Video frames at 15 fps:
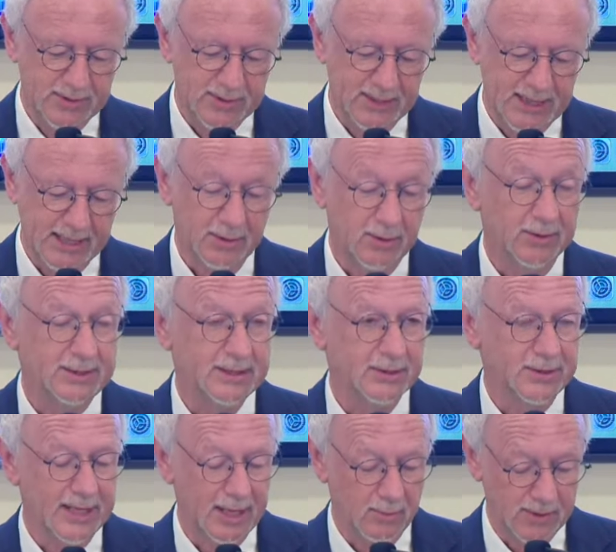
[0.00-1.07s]
had until
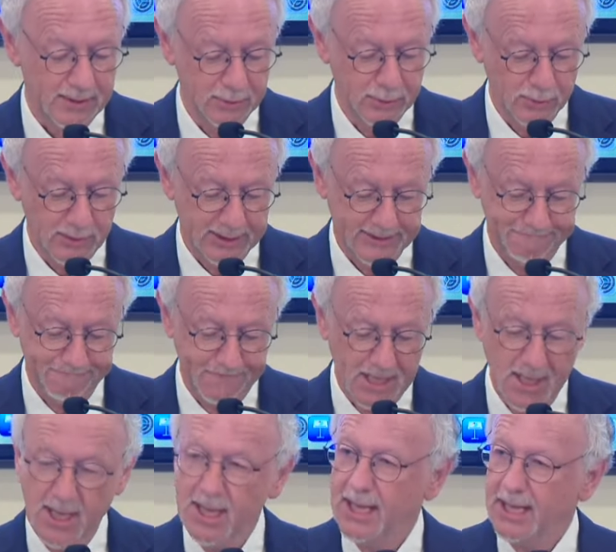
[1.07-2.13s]
now enjoyed
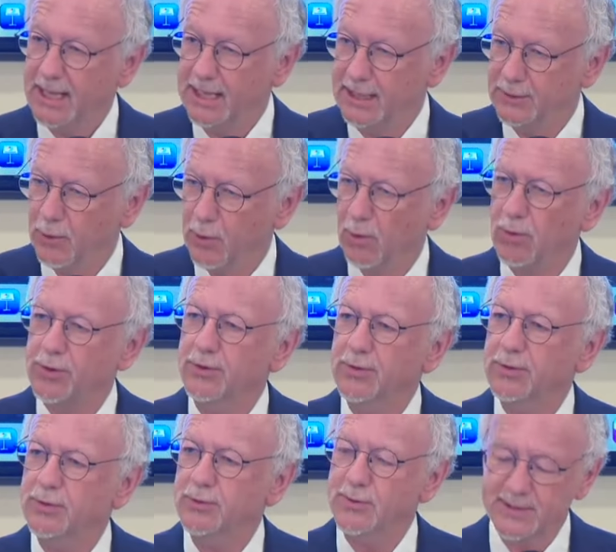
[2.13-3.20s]
in order
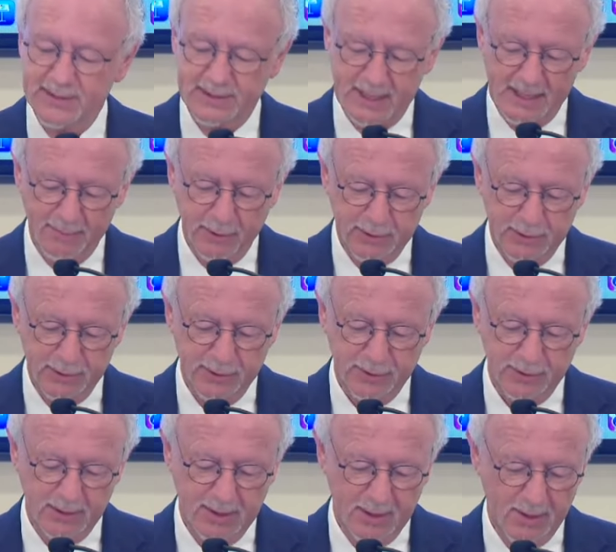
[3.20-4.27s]
to establish
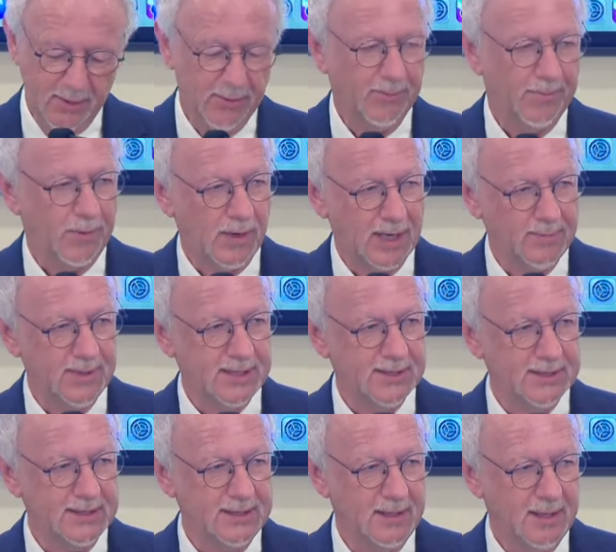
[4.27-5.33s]
the
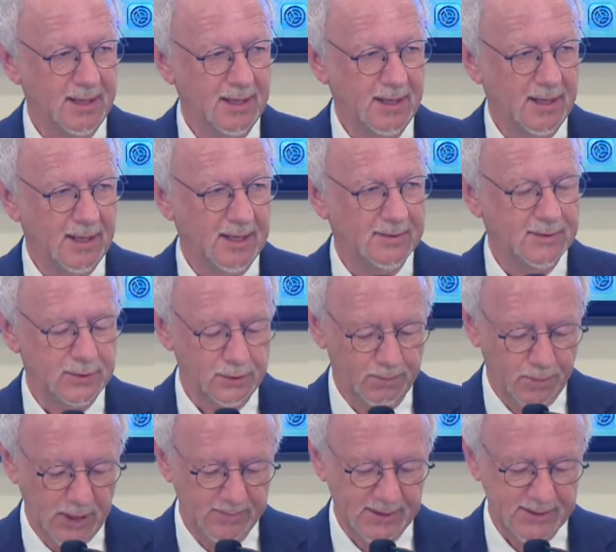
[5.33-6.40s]
primacy and
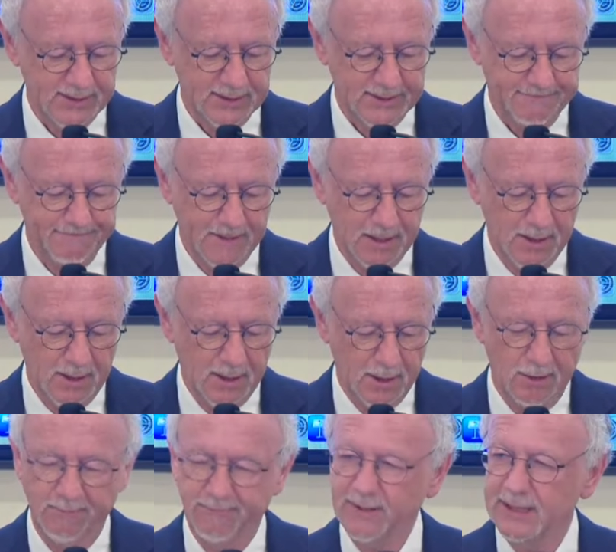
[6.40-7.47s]
supremacy
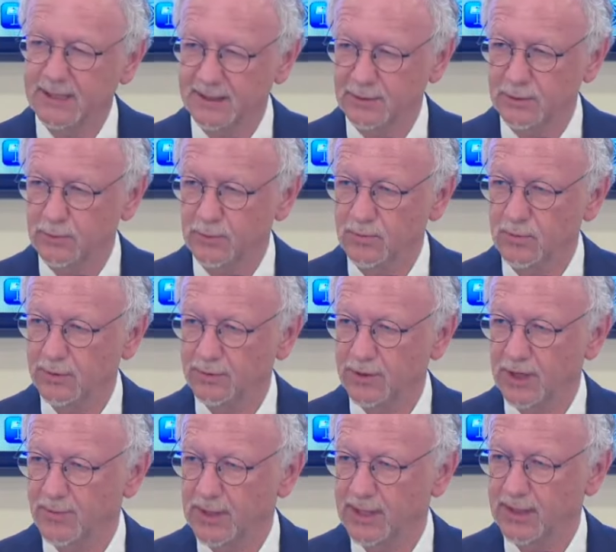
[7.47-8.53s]
of a
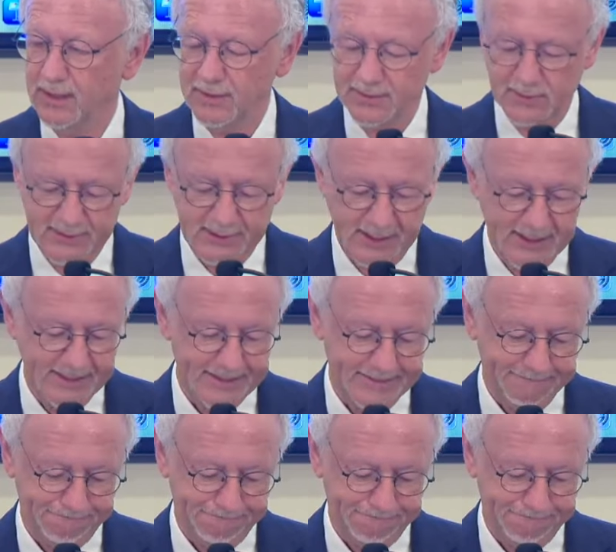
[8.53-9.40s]
Hindu-dominated society.